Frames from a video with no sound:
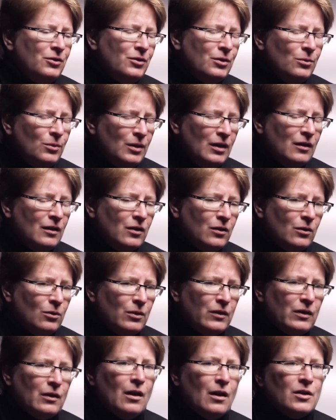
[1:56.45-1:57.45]
do need to,
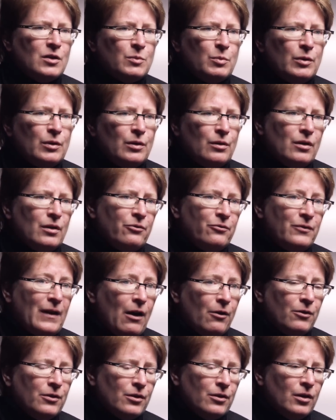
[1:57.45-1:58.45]
as an entrepreneur and a
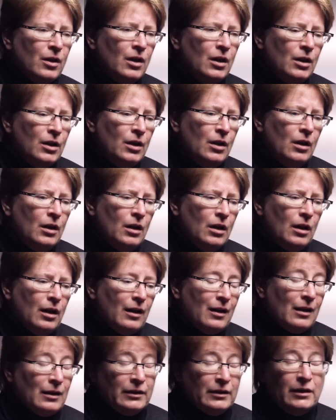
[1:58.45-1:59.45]
founder uh,
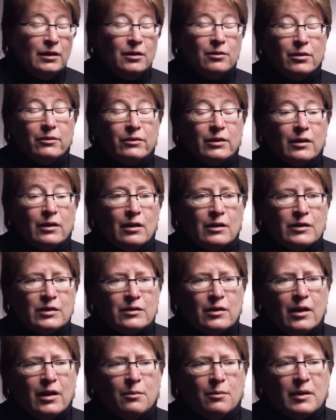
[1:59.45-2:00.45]
and a leader of a, a
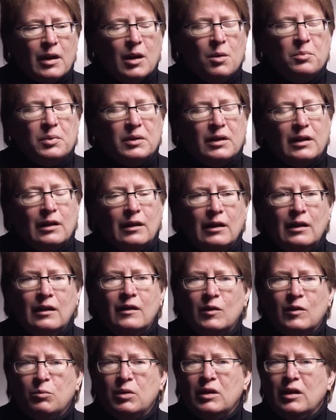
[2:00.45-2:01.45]
startup company, need
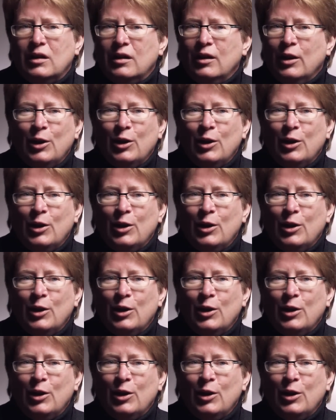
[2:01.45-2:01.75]
to be